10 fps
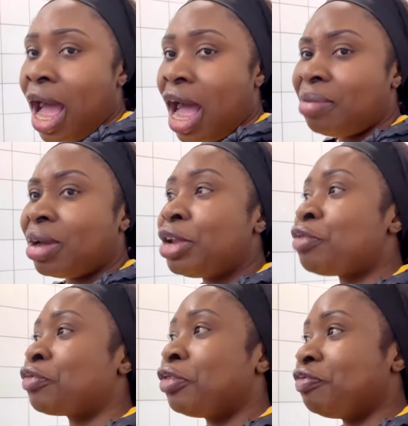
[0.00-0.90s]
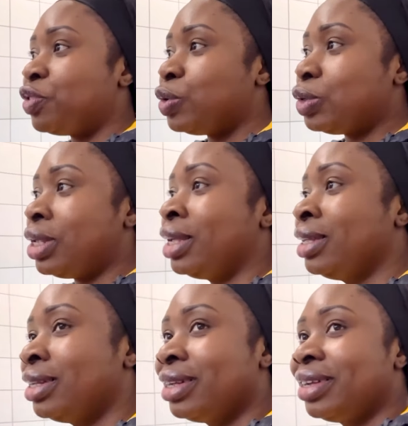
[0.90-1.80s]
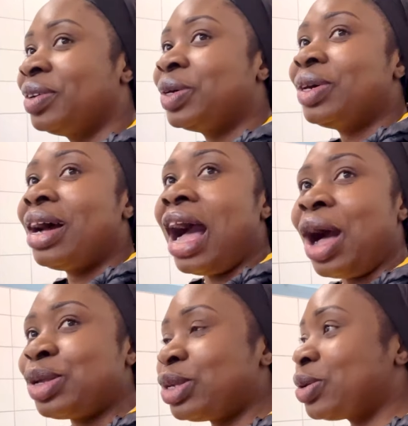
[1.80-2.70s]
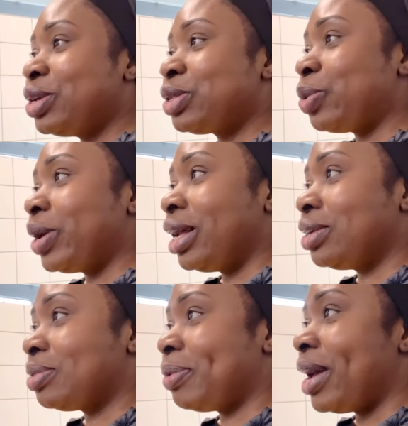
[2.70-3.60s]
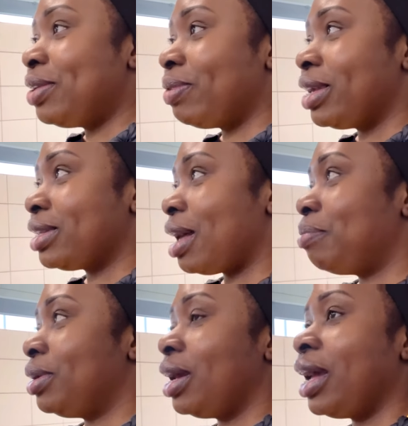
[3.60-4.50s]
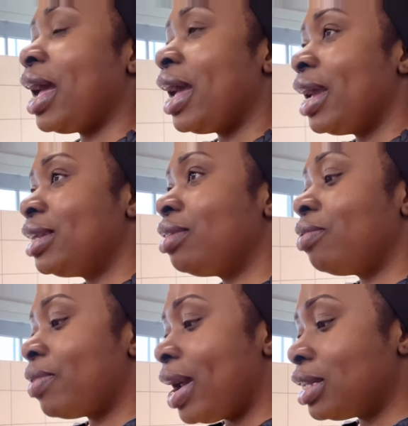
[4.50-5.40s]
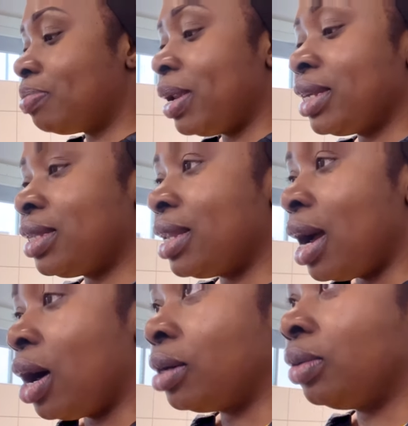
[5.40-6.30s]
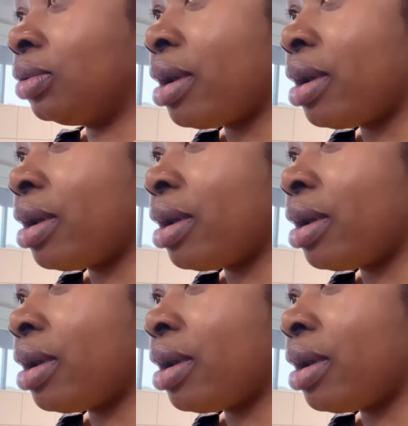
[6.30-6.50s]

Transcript: I'm kind of confused. I was just going somewhere else, but anyways, I'm in the right place now.